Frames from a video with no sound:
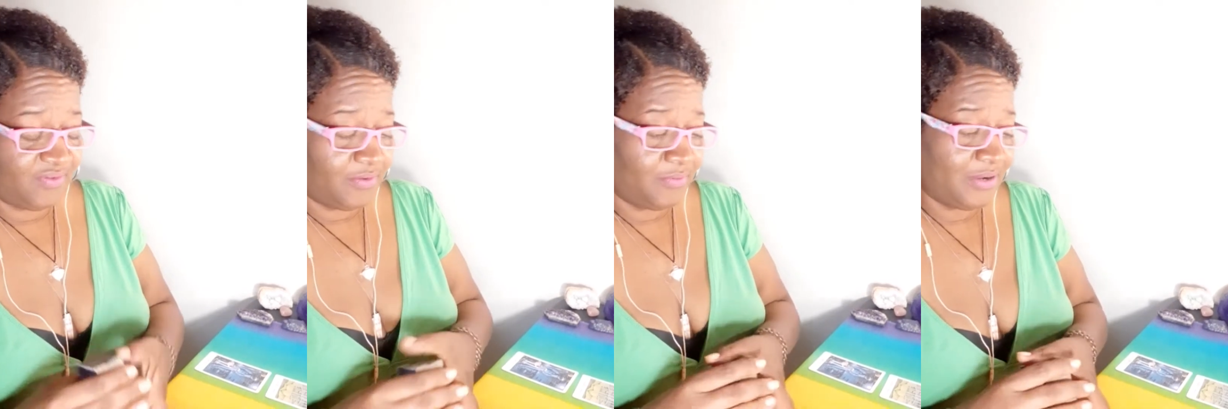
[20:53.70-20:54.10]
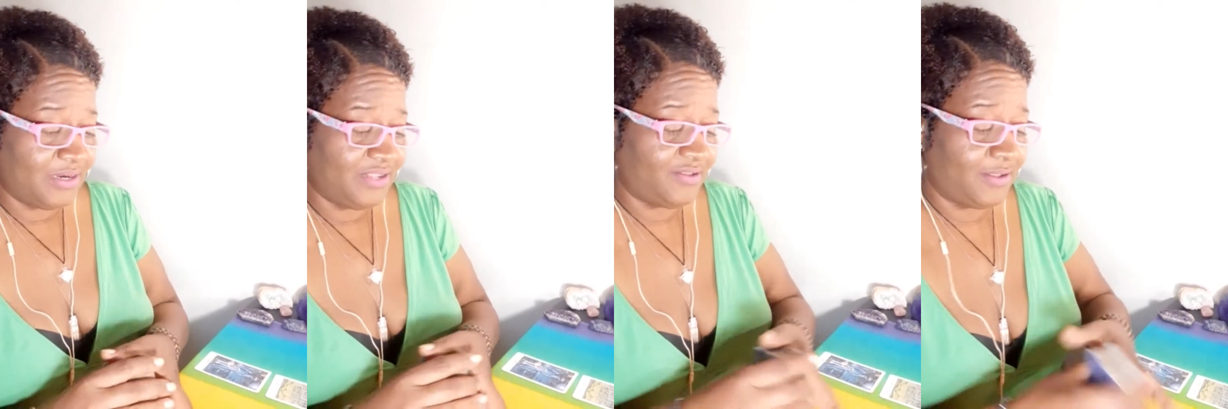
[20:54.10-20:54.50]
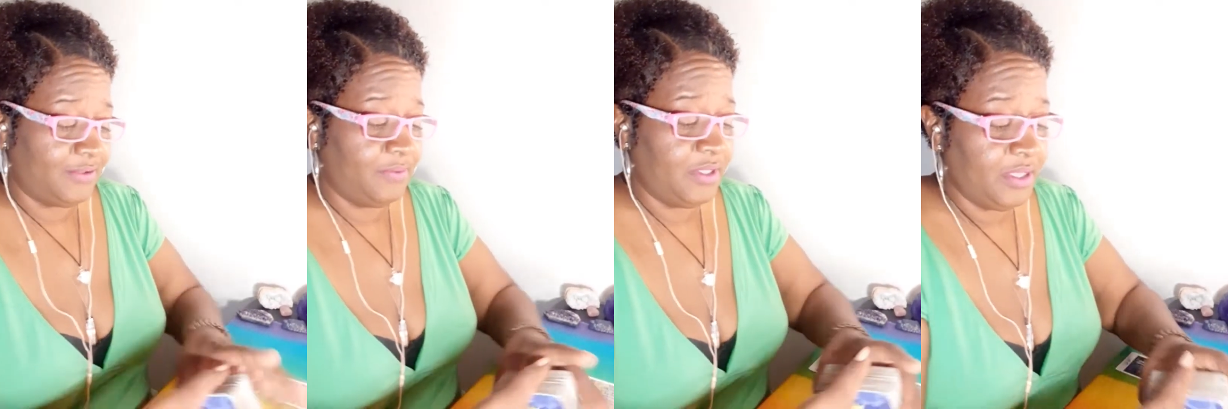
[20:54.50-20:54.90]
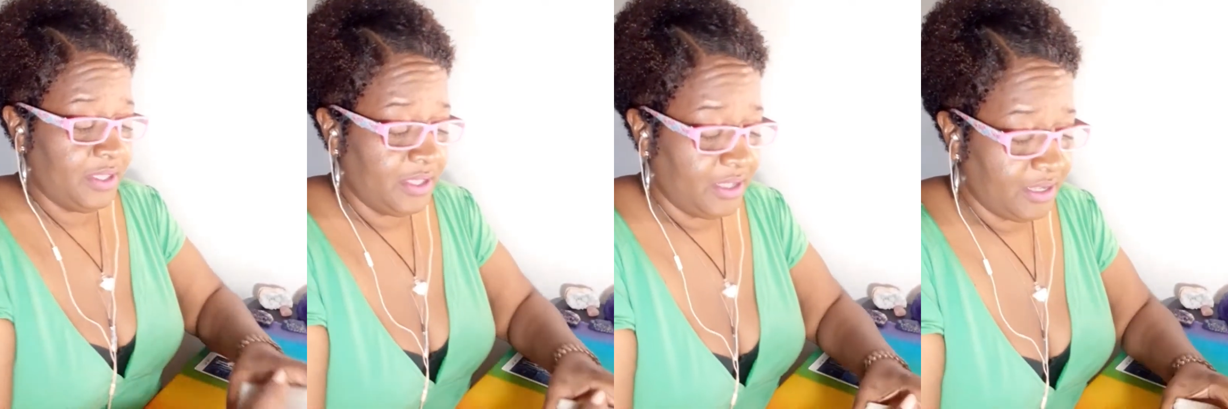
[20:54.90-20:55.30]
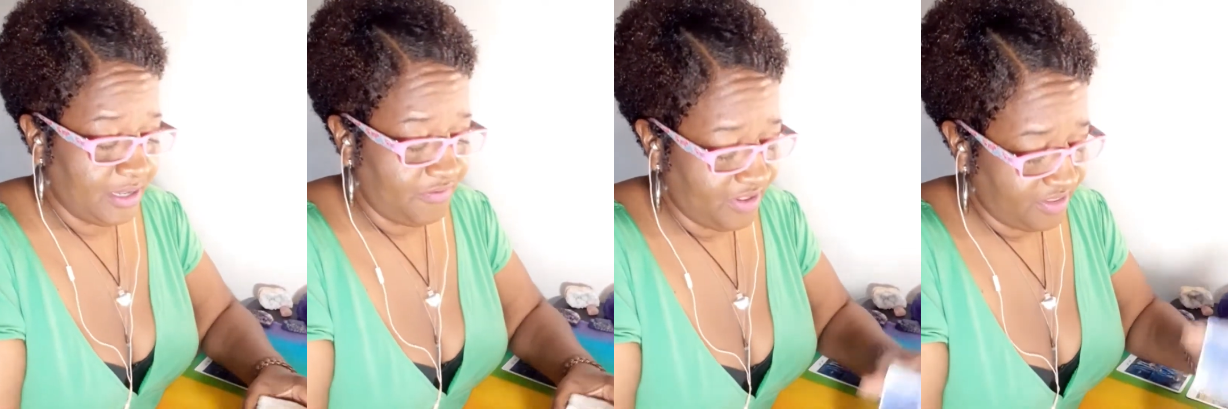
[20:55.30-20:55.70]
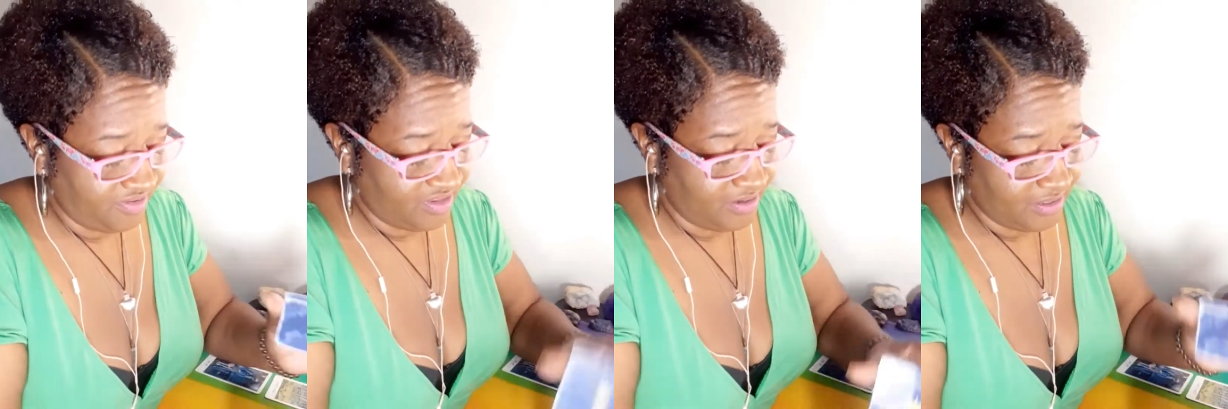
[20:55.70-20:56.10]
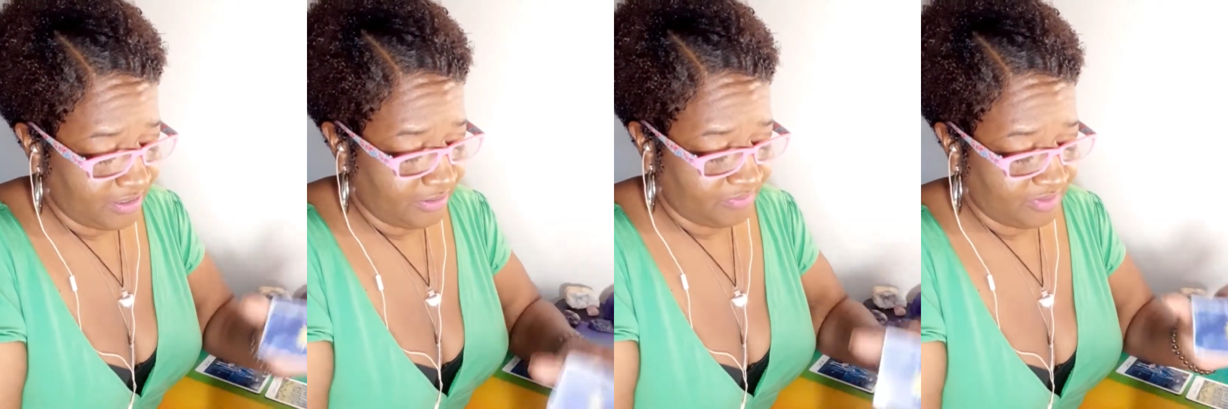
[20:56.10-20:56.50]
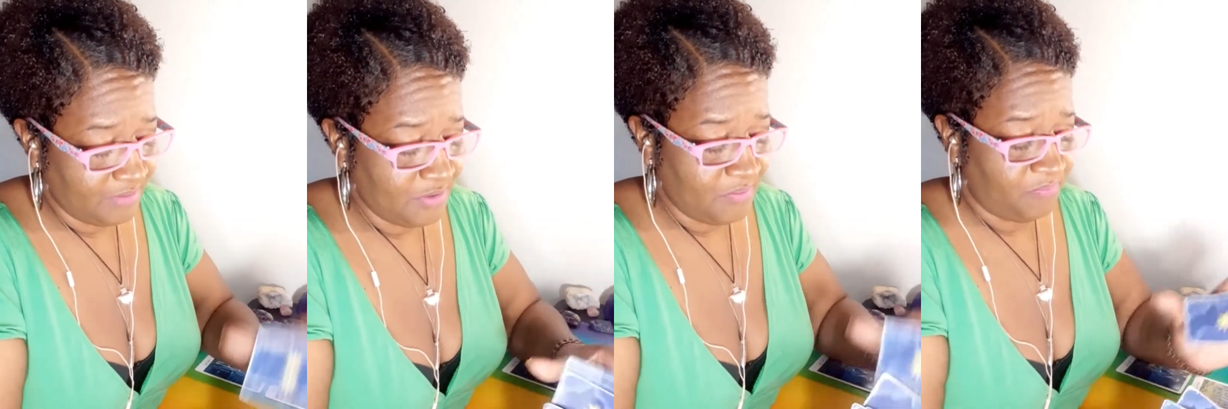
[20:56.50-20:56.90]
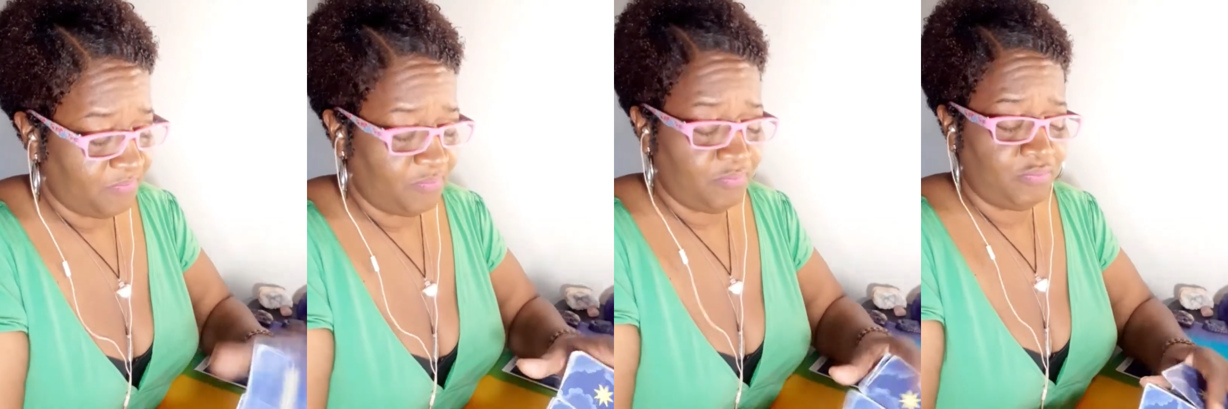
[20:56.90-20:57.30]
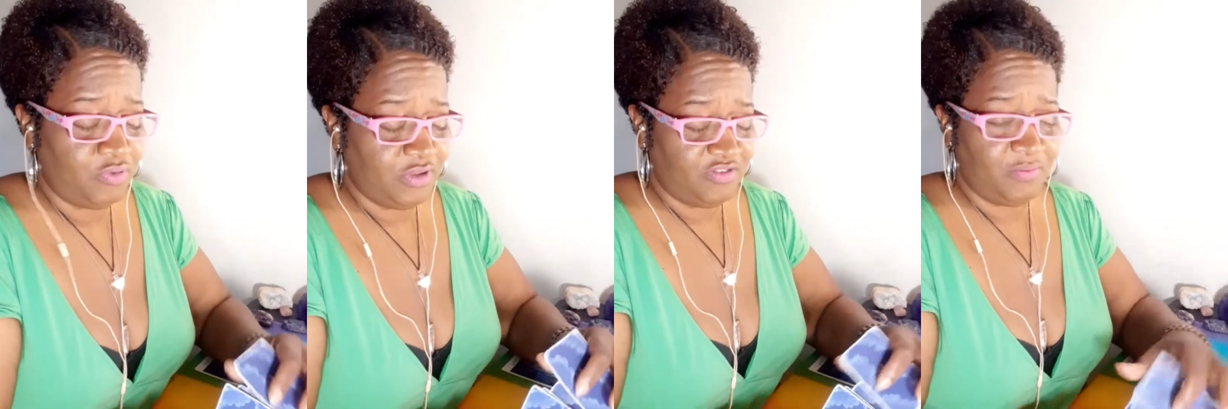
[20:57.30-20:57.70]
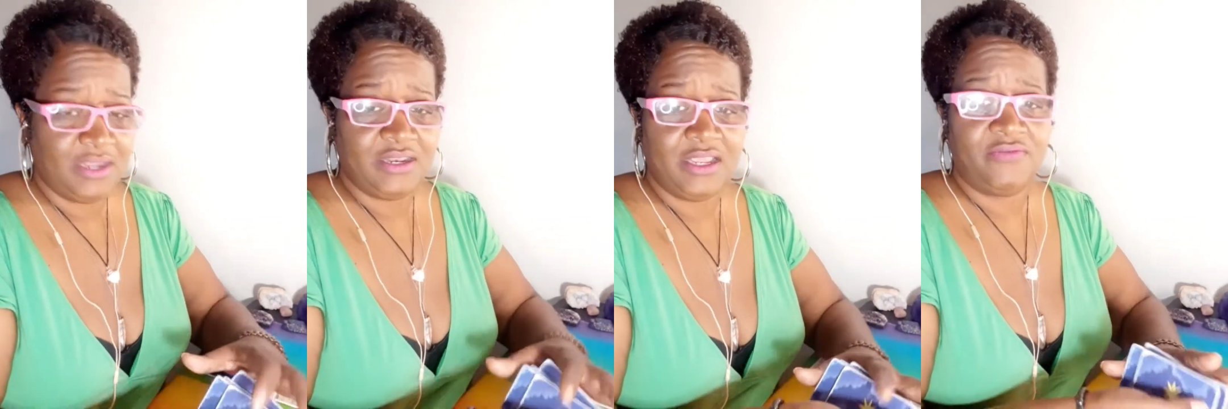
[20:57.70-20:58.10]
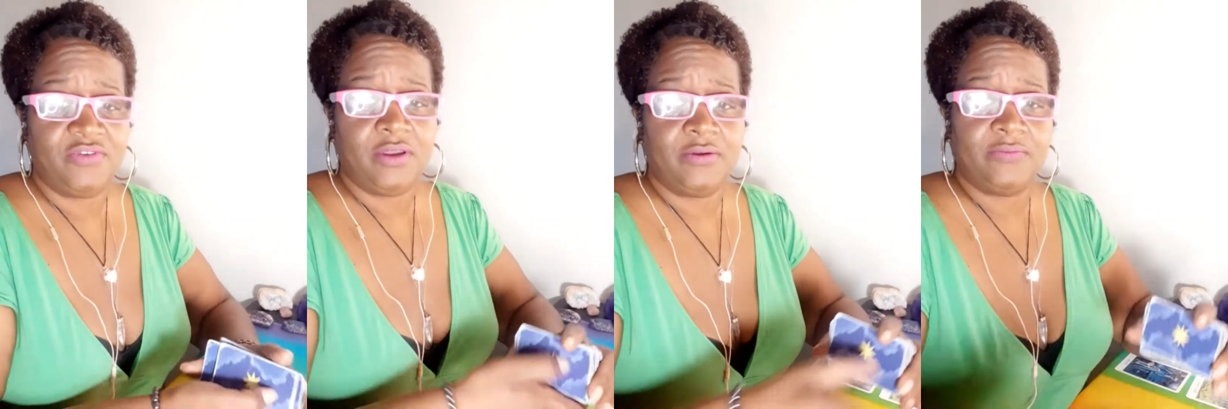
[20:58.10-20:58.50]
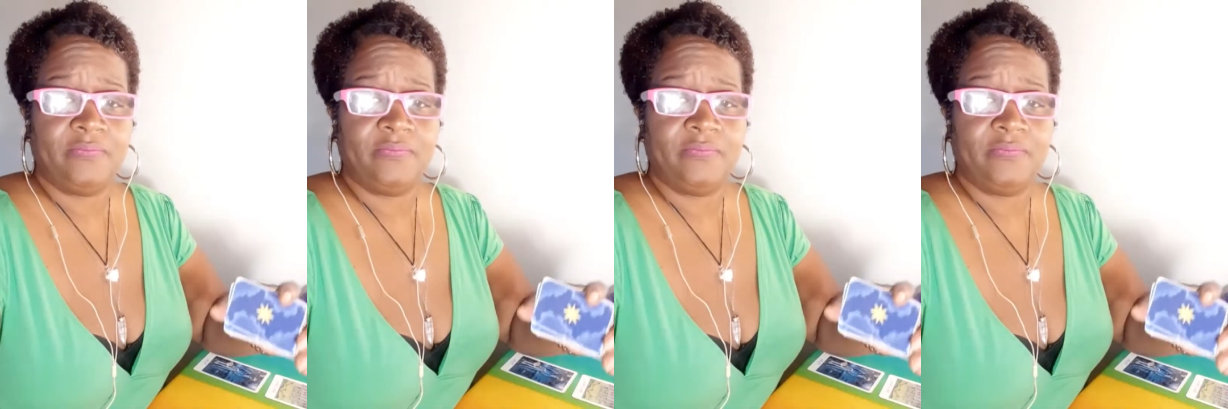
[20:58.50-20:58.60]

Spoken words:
around that time. Clarify this Ten of Cups. Let me pull this back down for y'all.